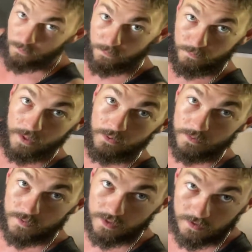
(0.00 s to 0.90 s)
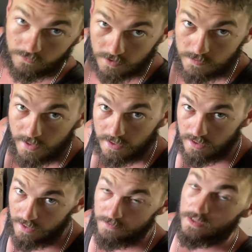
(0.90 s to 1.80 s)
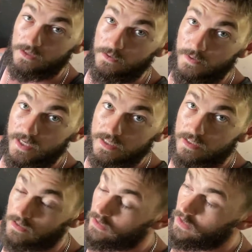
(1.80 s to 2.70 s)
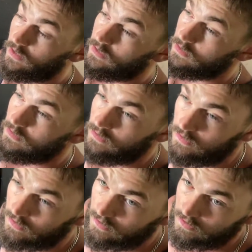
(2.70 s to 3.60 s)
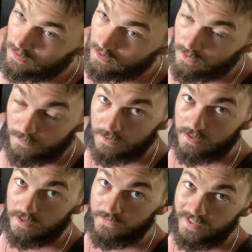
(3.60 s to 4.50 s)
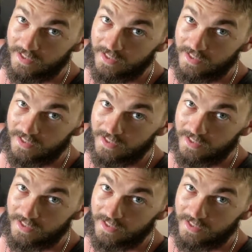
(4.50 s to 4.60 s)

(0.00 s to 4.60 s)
bear with me. If this makes an absolute mess, then I won't put it in the video.